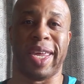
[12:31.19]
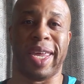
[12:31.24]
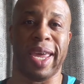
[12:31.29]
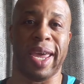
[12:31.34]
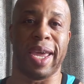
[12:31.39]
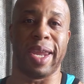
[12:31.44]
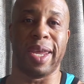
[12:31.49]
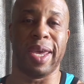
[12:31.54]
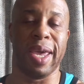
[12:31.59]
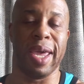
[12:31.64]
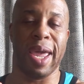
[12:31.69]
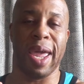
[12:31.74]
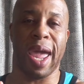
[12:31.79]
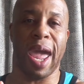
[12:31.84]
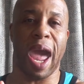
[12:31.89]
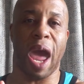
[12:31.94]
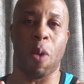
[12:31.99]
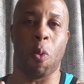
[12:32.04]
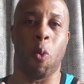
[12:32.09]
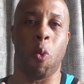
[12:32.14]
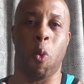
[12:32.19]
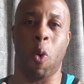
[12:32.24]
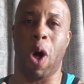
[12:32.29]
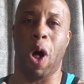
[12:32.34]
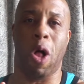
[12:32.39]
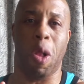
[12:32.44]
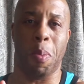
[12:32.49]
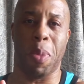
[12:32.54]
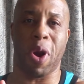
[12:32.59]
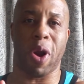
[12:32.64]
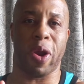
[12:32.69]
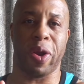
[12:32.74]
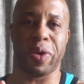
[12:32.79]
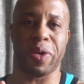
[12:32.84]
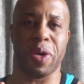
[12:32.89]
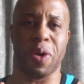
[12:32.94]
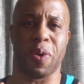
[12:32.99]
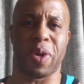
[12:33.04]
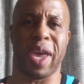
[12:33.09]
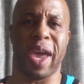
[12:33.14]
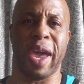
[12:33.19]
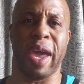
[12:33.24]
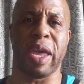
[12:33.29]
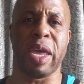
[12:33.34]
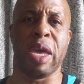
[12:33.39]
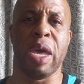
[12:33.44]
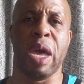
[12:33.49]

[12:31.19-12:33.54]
get at Walmart. Okay,